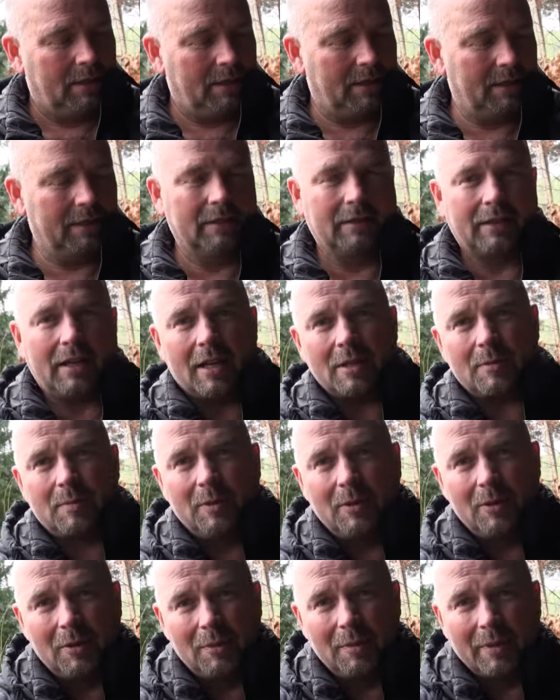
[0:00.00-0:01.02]
and as
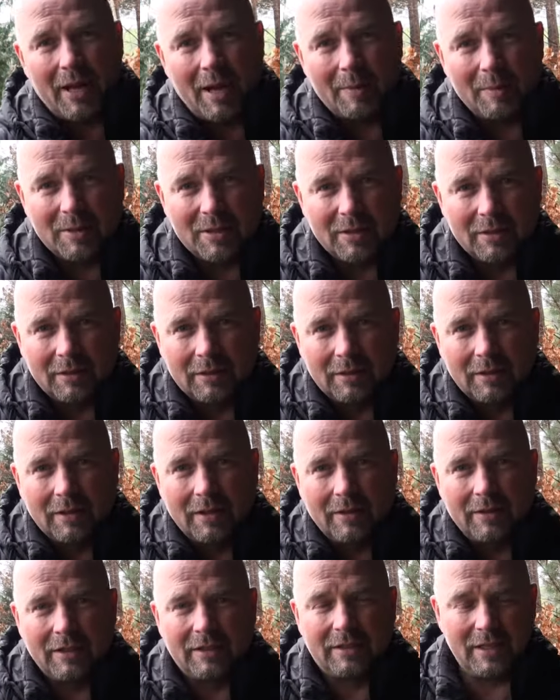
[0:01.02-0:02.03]
we know with Amazon,
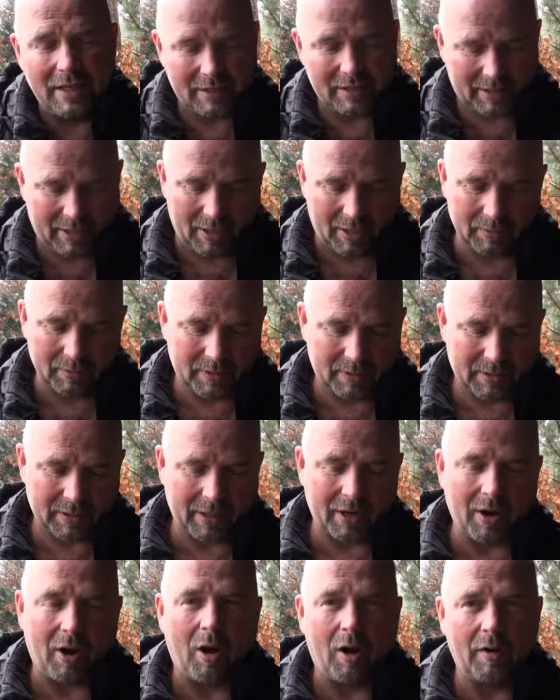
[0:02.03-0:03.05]
the discounts
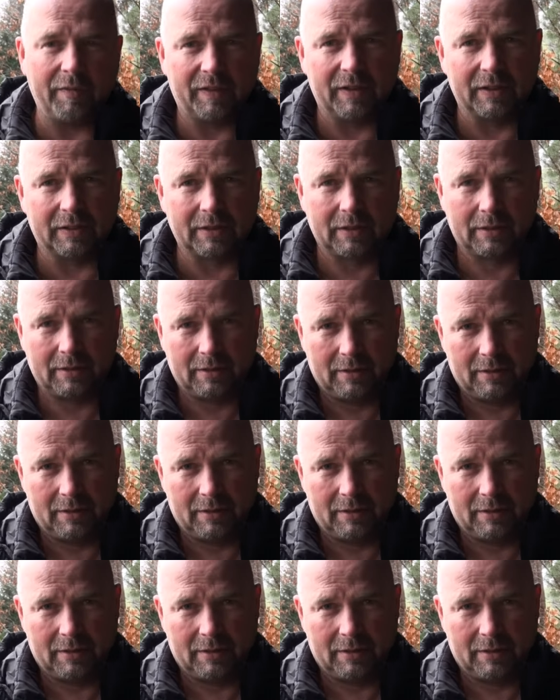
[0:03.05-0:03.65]
that are offered